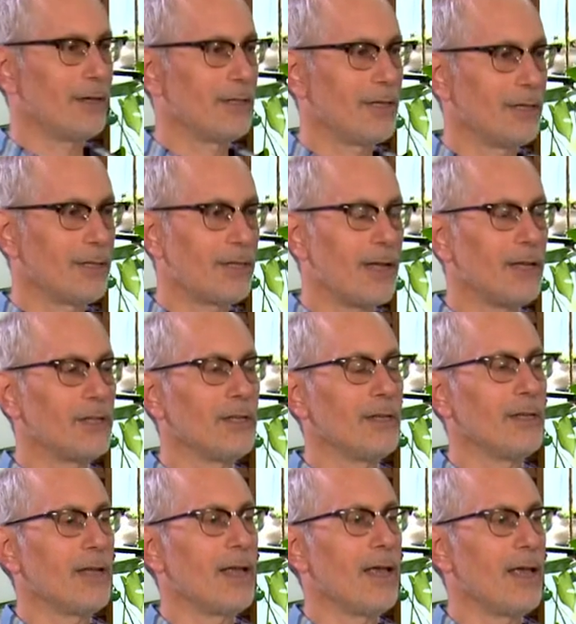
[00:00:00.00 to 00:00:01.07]
a
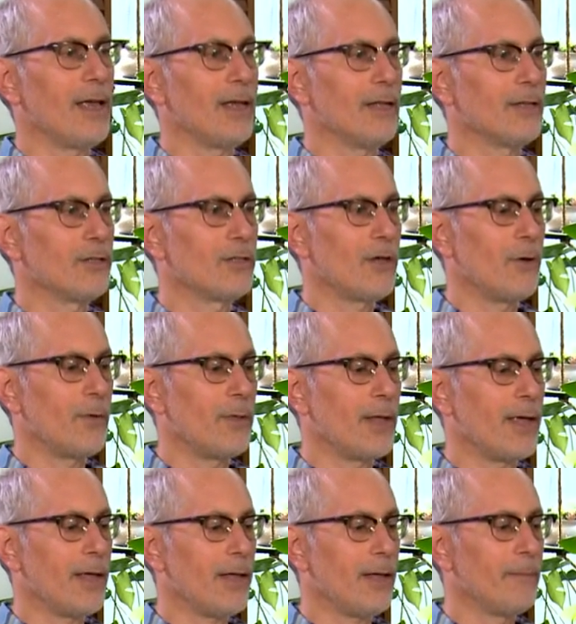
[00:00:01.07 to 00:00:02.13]
sensation, and so
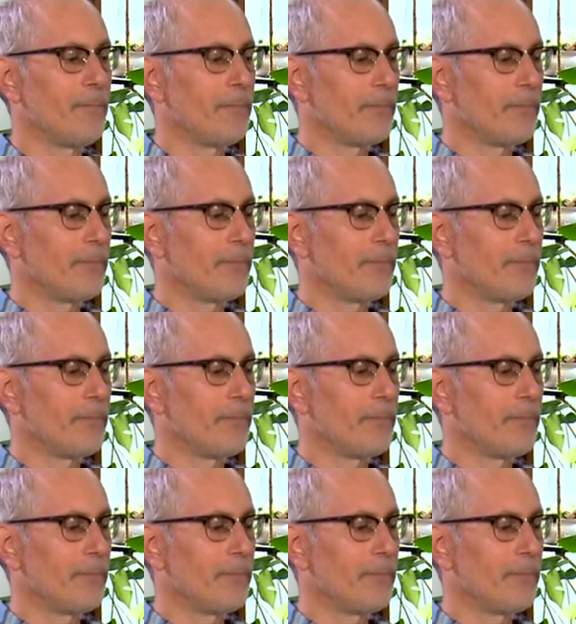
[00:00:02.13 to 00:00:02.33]
they